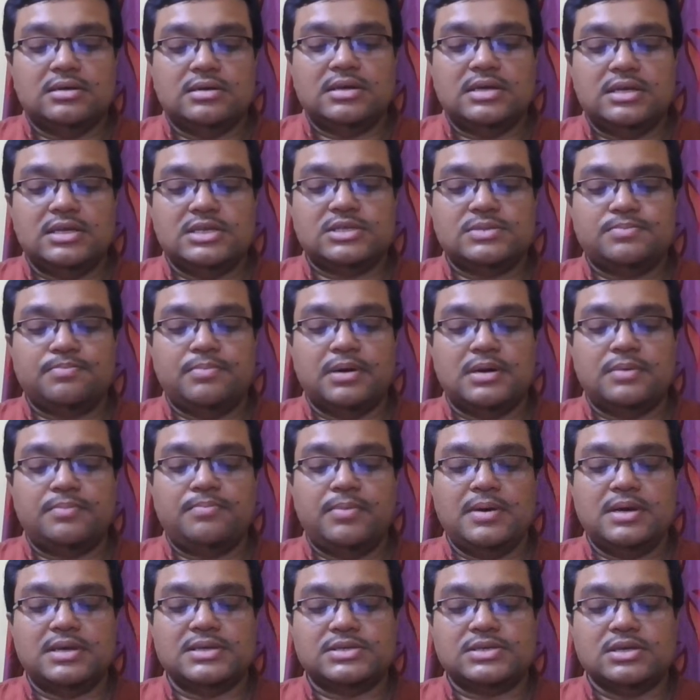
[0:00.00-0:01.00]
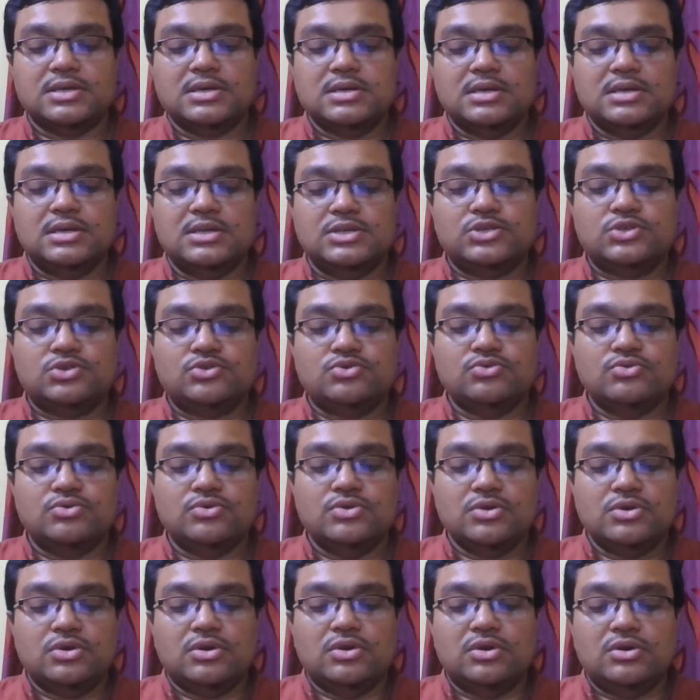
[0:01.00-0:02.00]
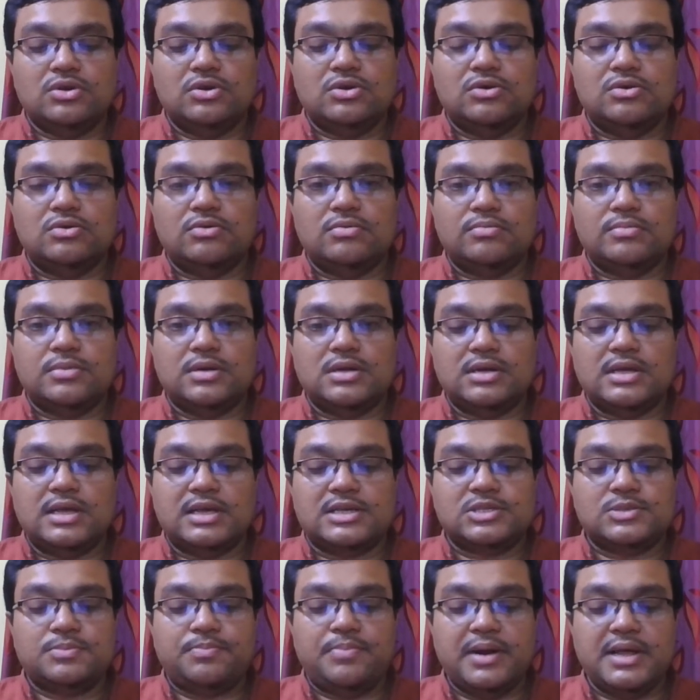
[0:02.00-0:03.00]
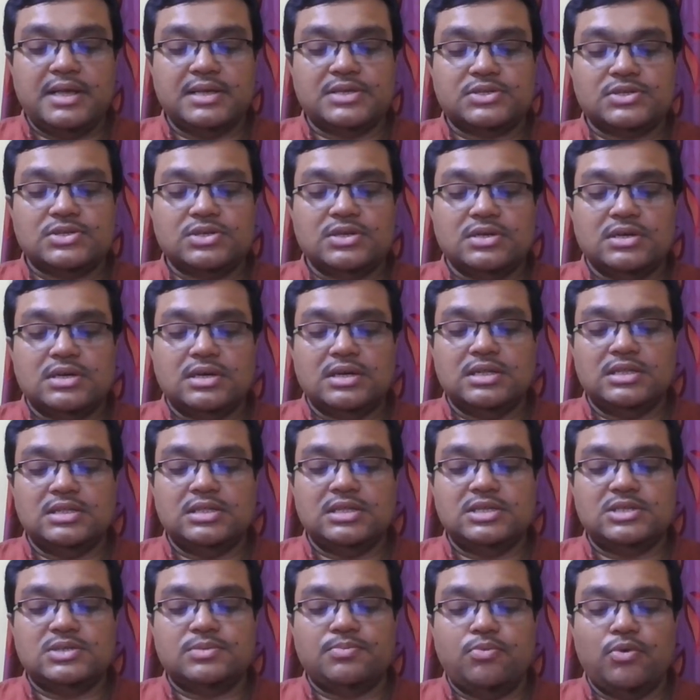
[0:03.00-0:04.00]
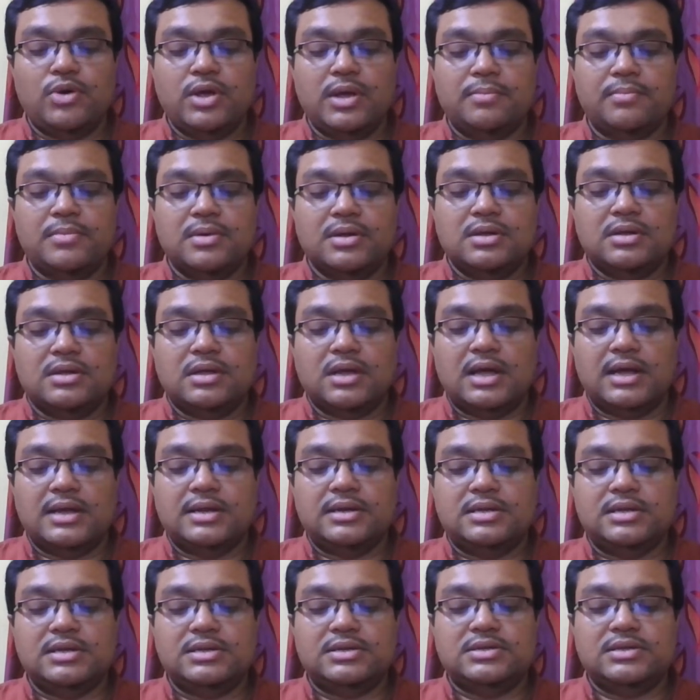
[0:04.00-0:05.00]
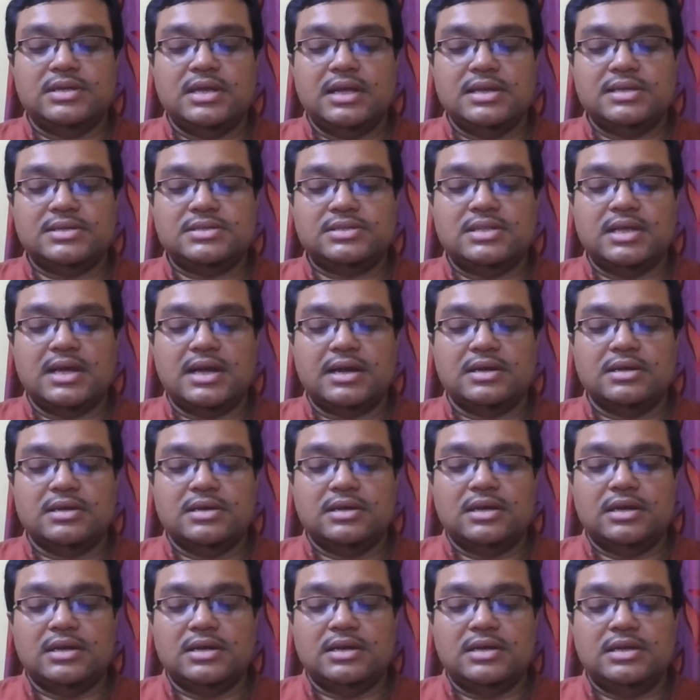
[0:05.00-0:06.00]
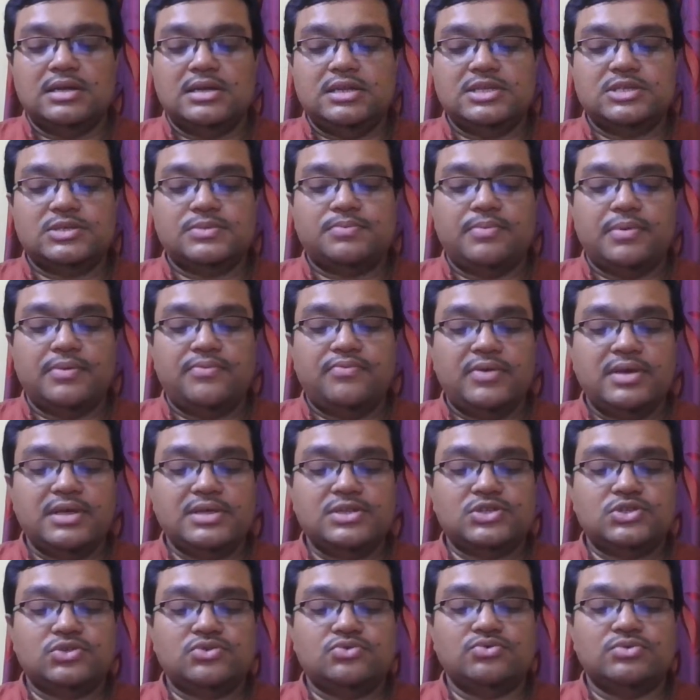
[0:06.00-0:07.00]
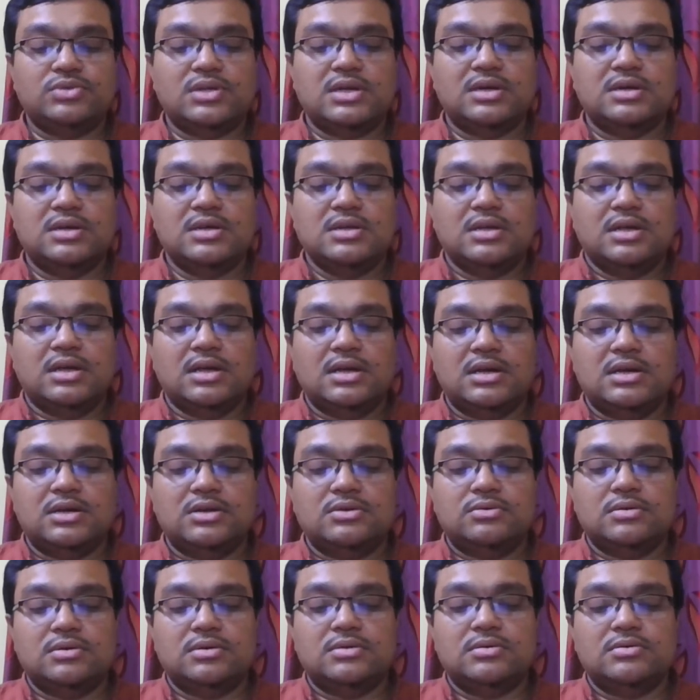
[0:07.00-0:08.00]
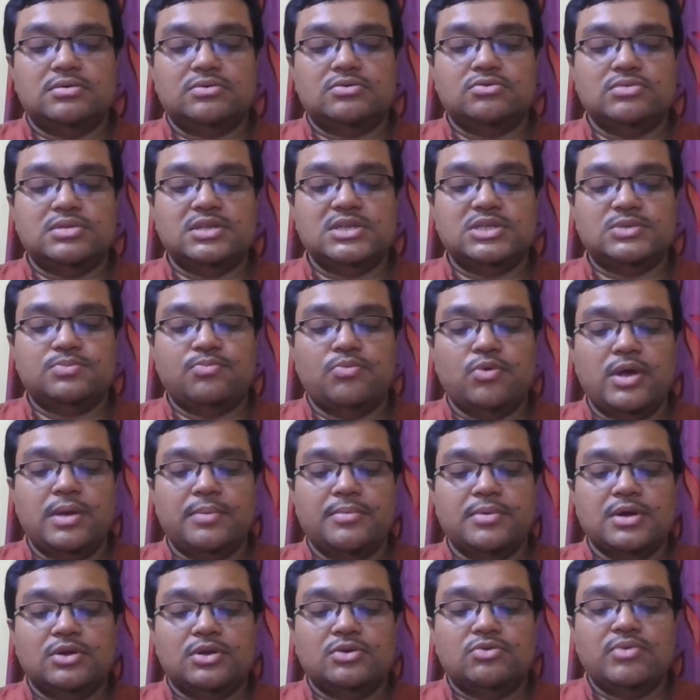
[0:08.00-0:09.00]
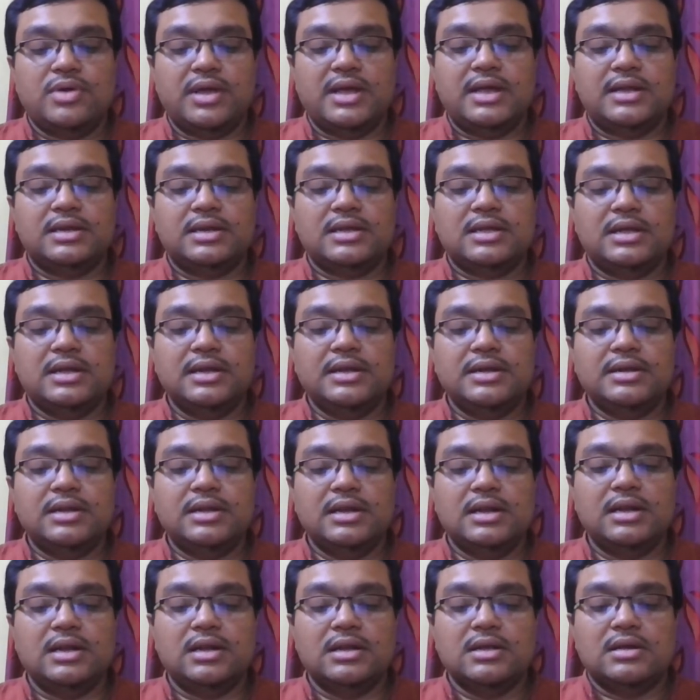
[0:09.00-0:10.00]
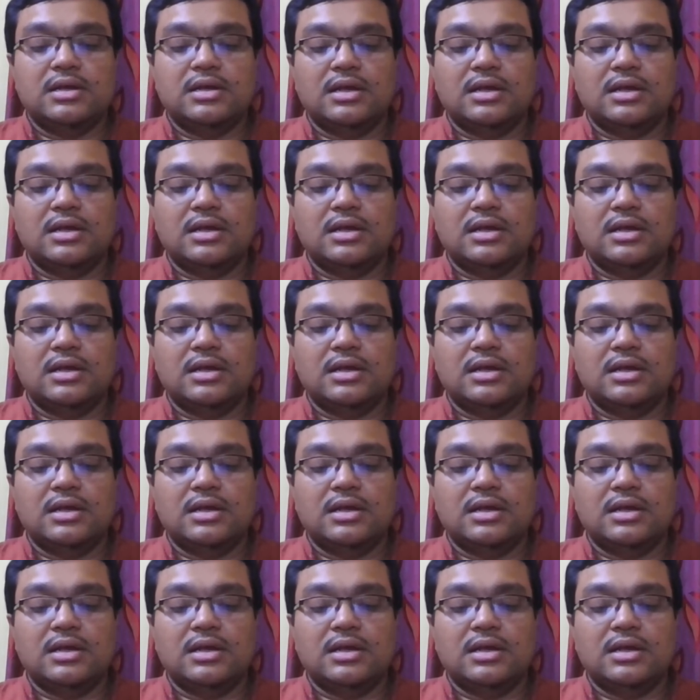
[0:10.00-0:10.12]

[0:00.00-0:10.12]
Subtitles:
his purpose is to express in this poem, and he tells that in his preface to this poem, to enkindle